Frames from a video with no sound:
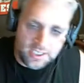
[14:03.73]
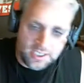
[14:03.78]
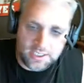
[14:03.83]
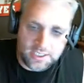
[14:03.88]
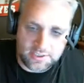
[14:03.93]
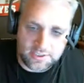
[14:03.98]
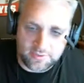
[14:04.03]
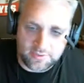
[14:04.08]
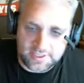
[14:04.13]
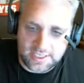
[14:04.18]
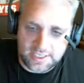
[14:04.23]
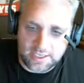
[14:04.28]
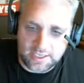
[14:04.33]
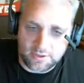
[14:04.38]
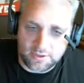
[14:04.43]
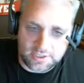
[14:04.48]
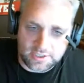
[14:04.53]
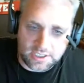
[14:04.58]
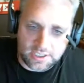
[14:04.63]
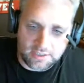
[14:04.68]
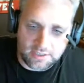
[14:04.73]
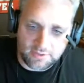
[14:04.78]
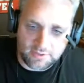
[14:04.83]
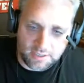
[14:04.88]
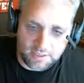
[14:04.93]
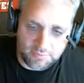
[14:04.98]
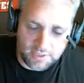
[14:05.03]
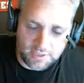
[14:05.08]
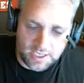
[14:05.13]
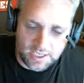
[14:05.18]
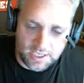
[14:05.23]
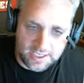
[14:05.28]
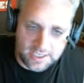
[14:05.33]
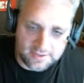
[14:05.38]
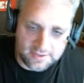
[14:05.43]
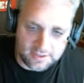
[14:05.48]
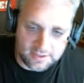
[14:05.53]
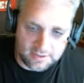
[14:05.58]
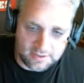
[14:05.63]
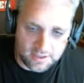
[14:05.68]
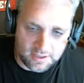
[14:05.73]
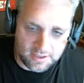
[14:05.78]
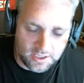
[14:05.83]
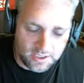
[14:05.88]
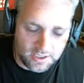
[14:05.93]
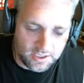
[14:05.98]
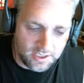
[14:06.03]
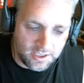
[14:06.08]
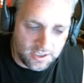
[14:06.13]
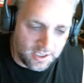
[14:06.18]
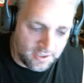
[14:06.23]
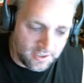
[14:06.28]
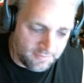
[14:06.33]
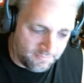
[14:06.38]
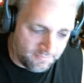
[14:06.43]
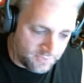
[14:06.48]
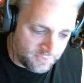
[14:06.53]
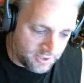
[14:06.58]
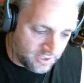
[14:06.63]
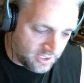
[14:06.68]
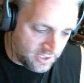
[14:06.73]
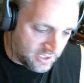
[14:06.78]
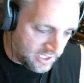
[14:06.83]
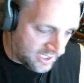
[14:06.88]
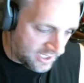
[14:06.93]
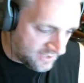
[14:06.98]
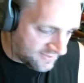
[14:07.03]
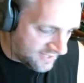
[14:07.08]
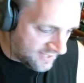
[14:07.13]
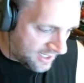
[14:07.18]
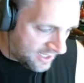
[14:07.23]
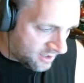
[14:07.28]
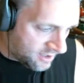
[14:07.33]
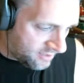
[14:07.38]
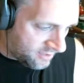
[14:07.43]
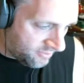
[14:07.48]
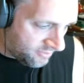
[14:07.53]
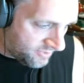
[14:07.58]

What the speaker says: so we stayed at a hotel for a couple nights, and during the day on Saturday we went